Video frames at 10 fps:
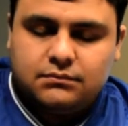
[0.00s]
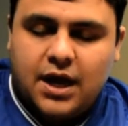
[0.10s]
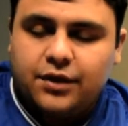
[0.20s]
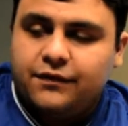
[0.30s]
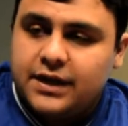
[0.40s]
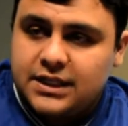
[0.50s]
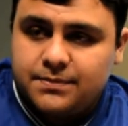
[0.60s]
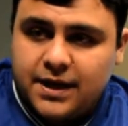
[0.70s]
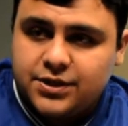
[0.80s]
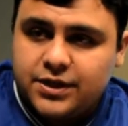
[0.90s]
health fitness
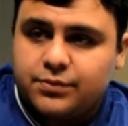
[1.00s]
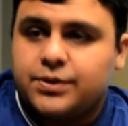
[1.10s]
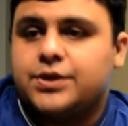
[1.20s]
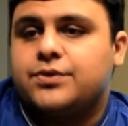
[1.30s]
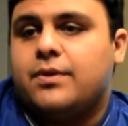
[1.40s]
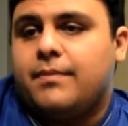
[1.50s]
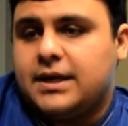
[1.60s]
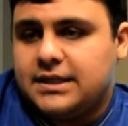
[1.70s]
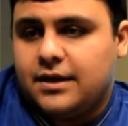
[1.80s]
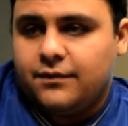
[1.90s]
specialist, which is what
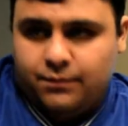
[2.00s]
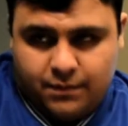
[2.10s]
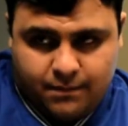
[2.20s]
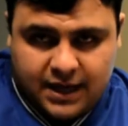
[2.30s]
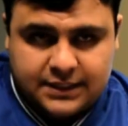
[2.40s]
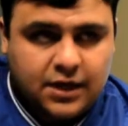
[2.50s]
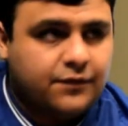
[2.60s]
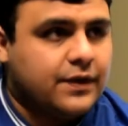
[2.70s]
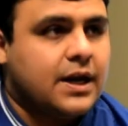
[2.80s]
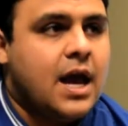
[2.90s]
myself
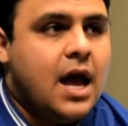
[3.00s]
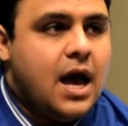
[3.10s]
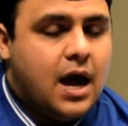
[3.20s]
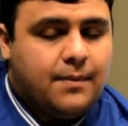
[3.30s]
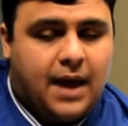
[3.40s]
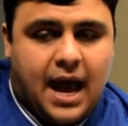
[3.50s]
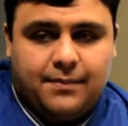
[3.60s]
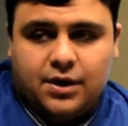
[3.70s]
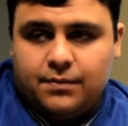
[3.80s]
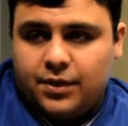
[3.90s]
myself and um,
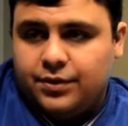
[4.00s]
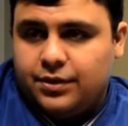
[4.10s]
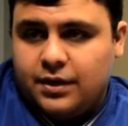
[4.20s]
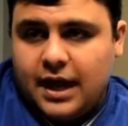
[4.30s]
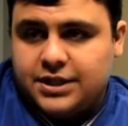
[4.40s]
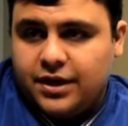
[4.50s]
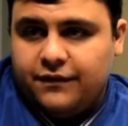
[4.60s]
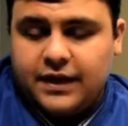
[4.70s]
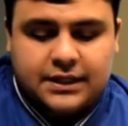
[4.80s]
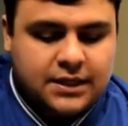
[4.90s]
Abby are both
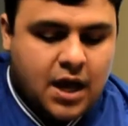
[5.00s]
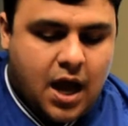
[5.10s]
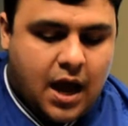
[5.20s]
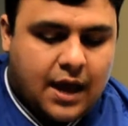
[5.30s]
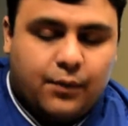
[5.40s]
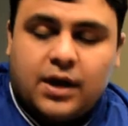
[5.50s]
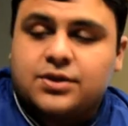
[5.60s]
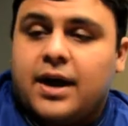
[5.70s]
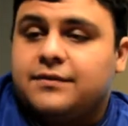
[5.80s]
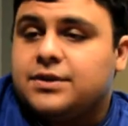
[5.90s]
HFS, uh, and we
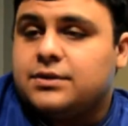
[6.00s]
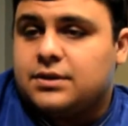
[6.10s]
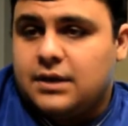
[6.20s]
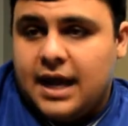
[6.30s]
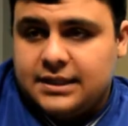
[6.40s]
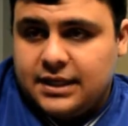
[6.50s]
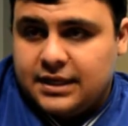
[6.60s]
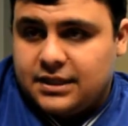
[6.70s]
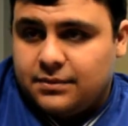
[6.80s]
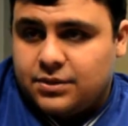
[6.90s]
also have
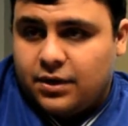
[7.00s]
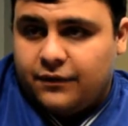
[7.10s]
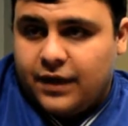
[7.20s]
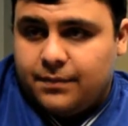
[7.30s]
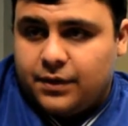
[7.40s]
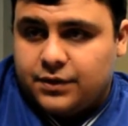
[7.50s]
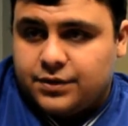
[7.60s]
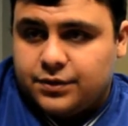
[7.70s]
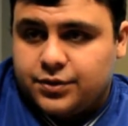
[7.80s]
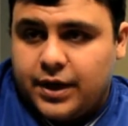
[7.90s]
ACSM certified
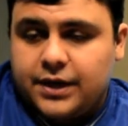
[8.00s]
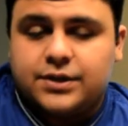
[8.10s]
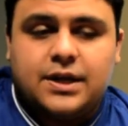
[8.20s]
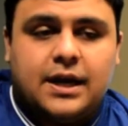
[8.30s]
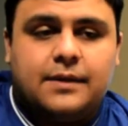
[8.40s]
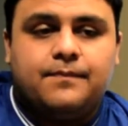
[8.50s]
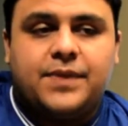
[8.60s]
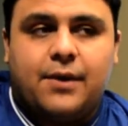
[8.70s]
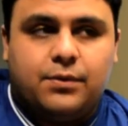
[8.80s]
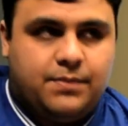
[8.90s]
personal trainers, and
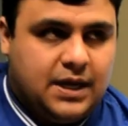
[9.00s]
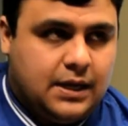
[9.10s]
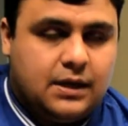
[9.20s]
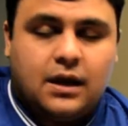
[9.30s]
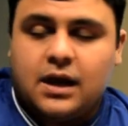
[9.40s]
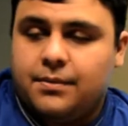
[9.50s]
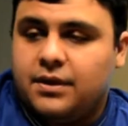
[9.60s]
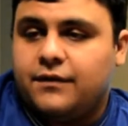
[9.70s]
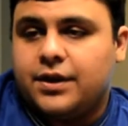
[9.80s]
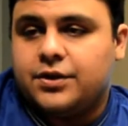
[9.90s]
that would be a couple
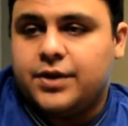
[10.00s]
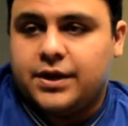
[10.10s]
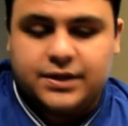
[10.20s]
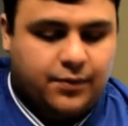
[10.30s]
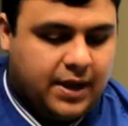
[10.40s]
of other trainers that we